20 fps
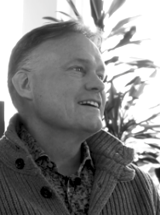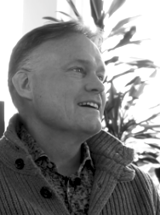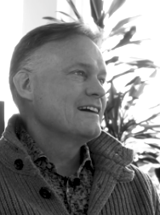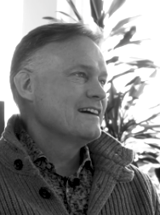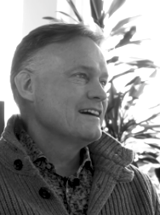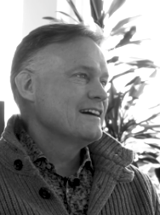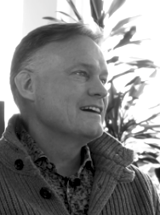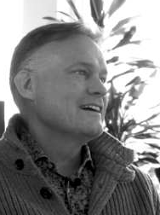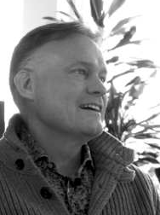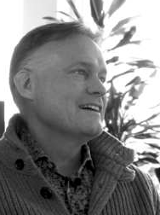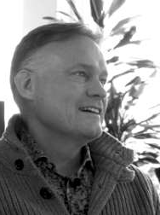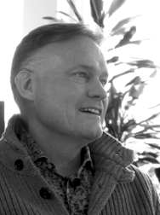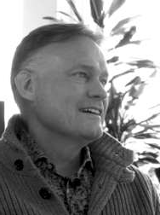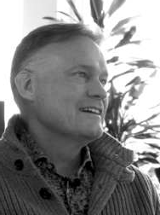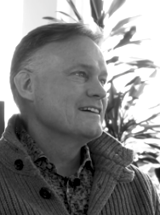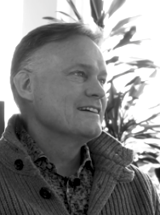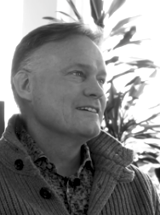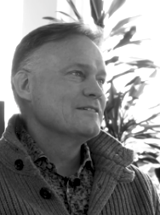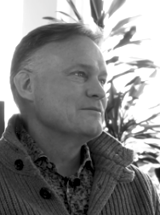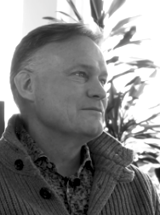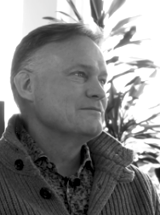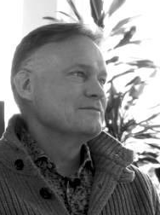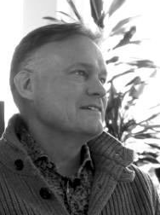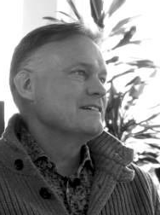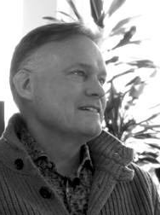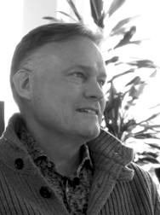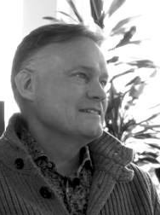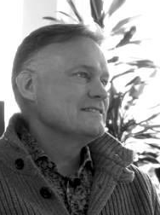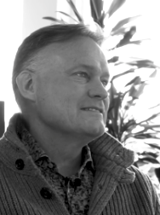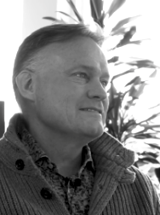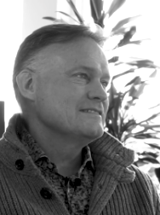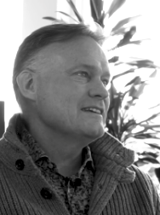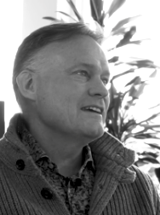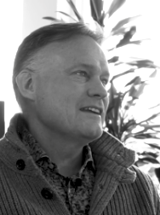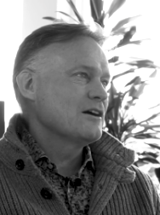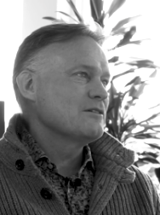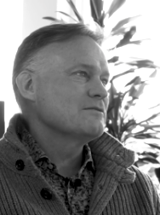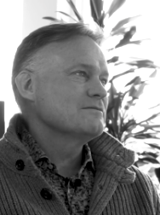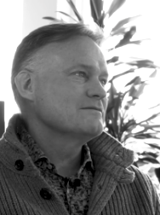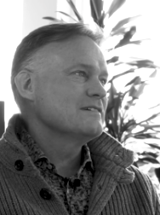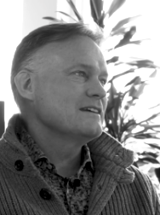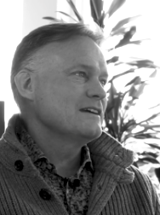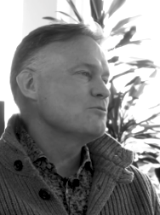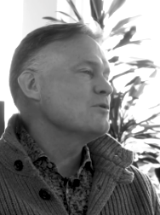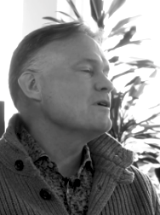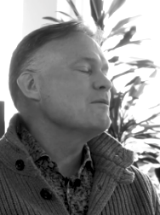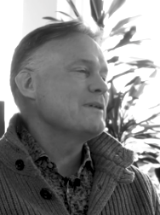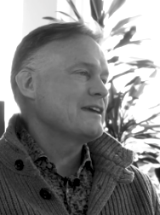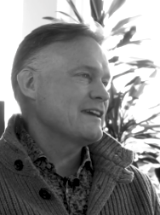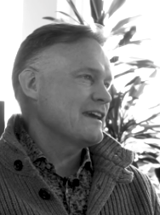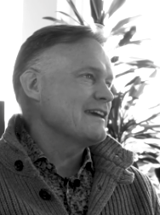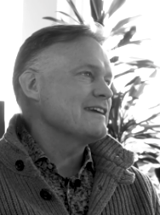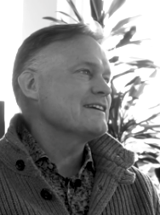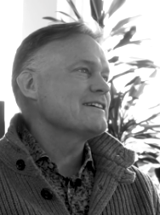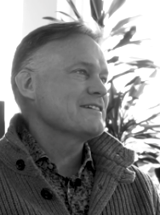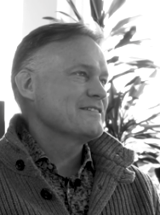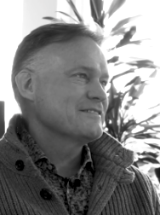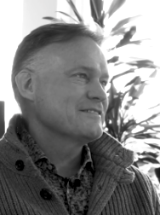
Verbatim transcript: uh you know it will be cake,